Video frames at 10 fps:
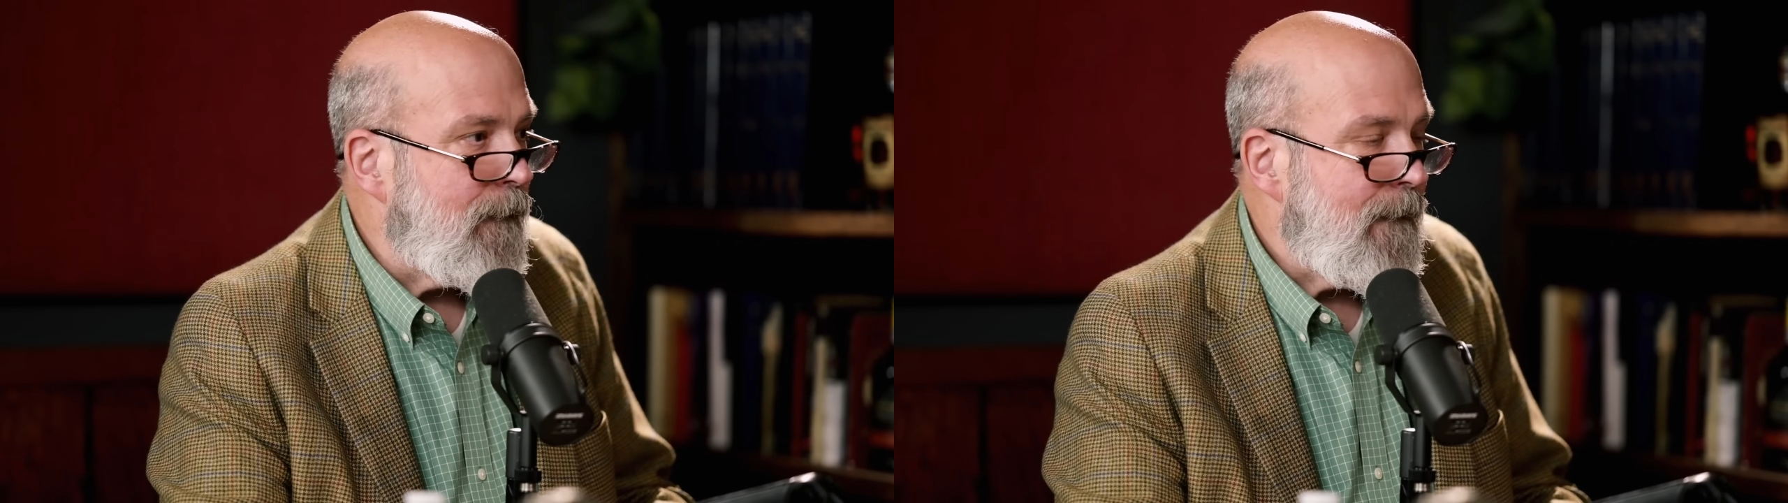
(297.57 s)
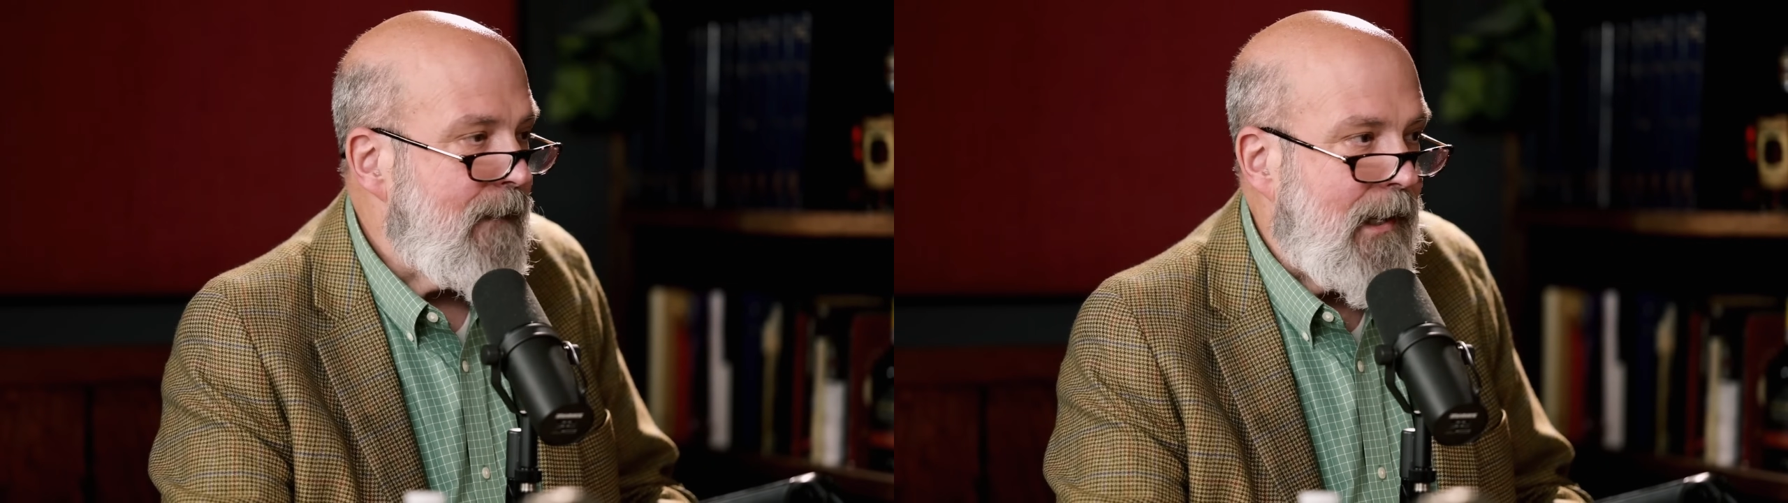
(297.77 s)
hmm.
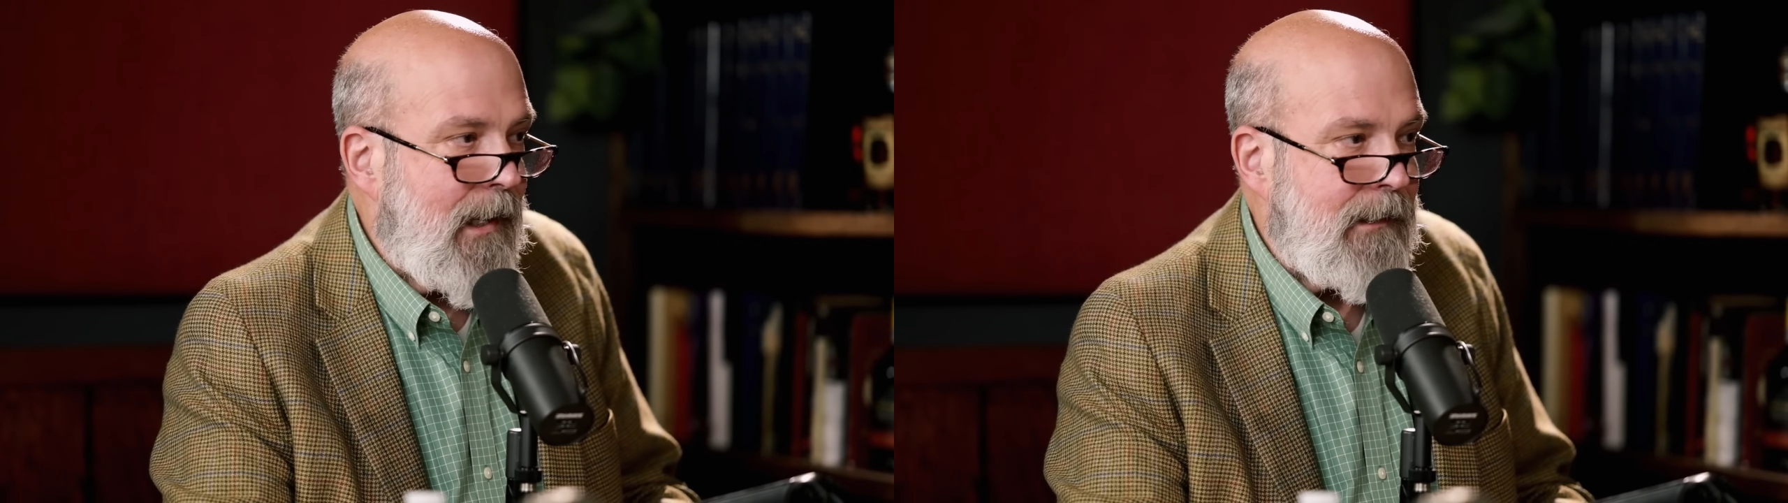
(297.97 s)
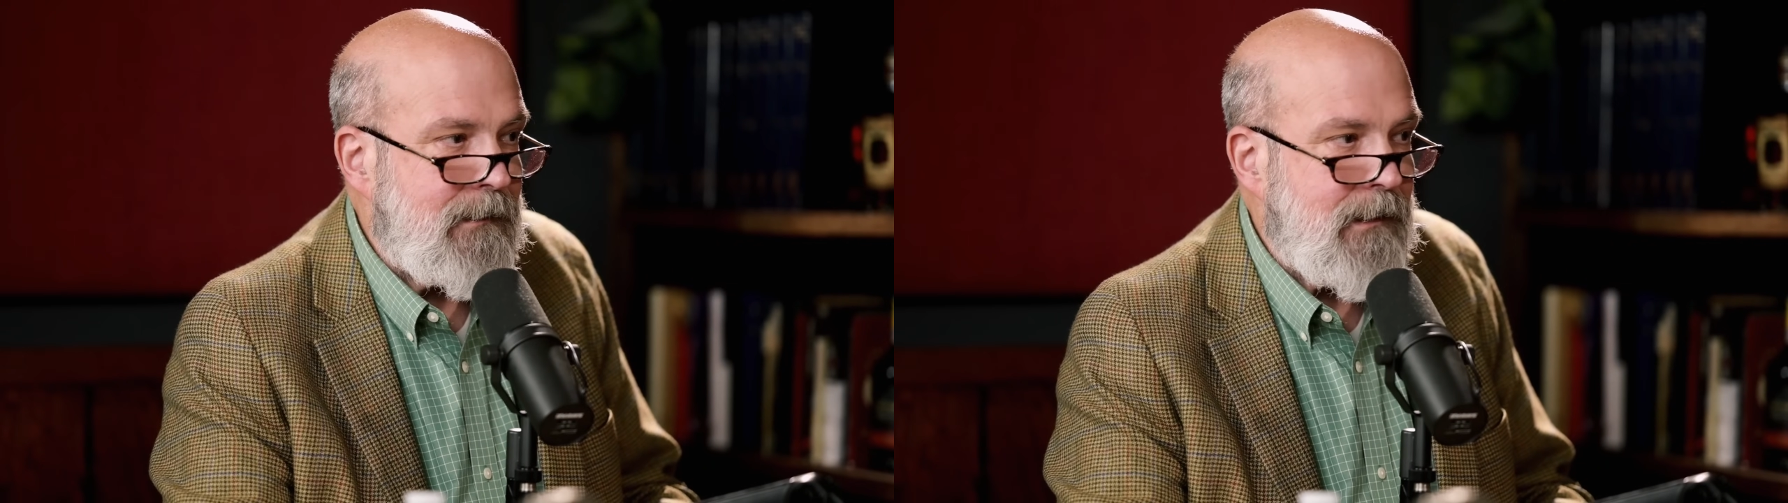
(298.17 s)

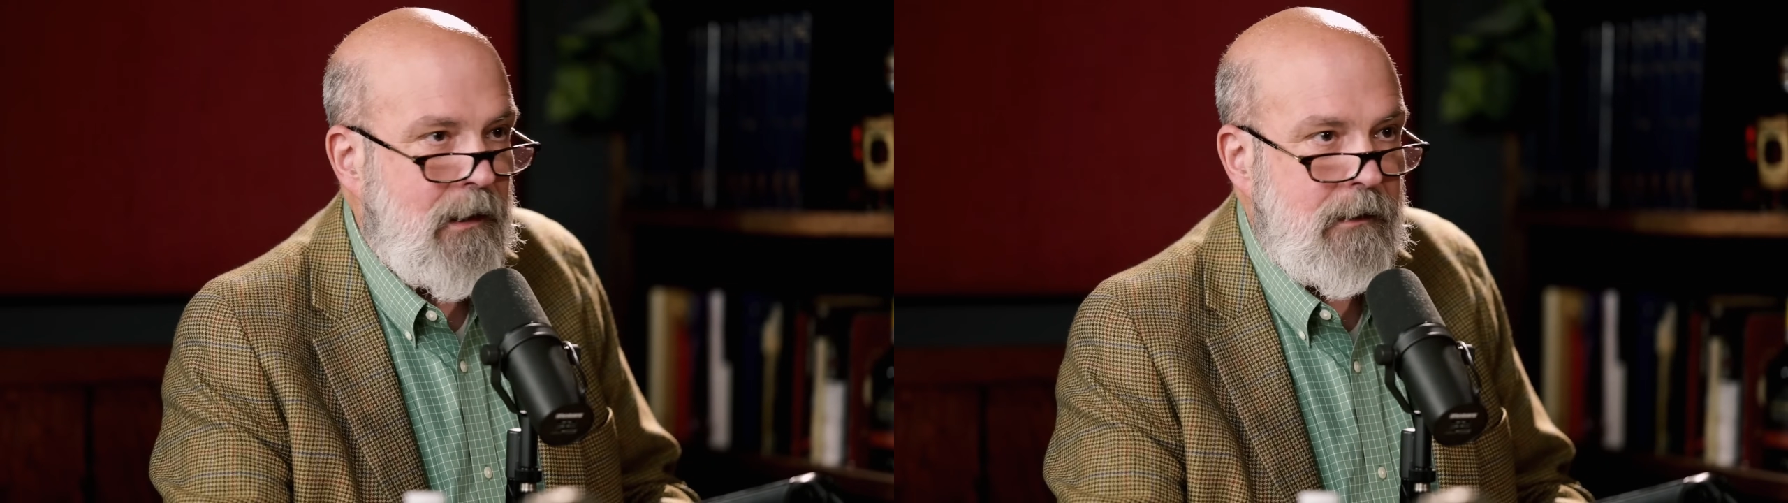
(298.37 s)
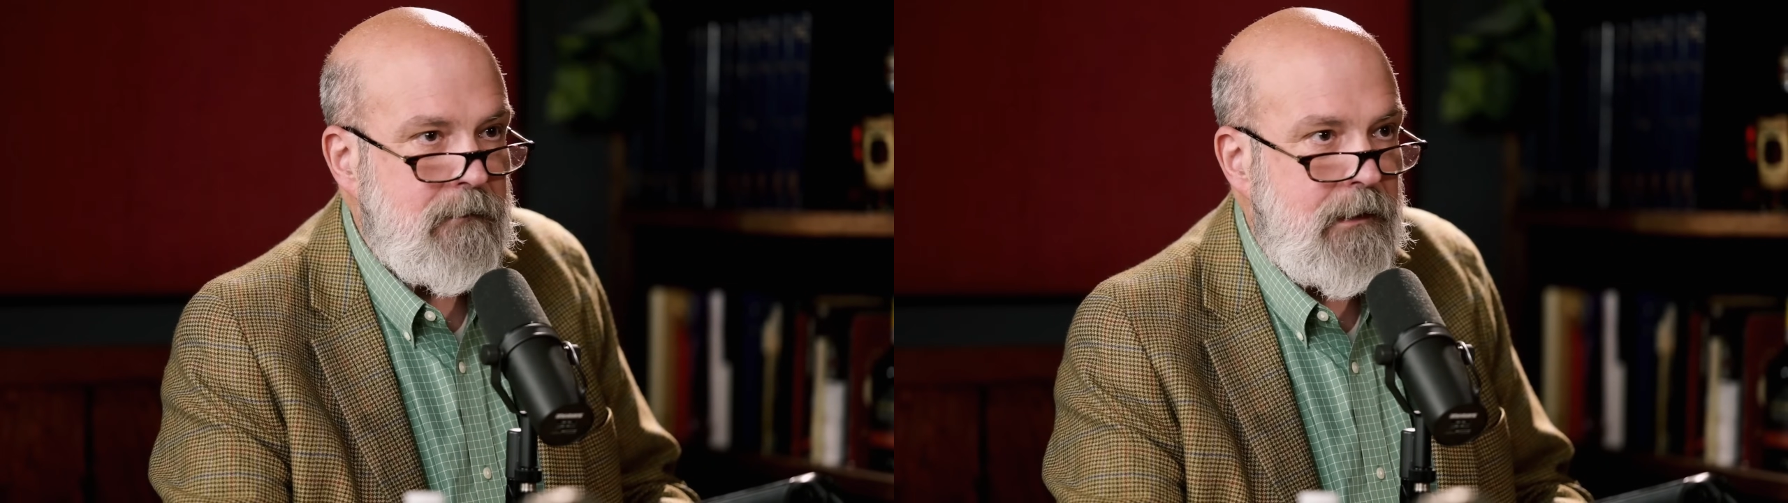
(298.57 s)
and uh,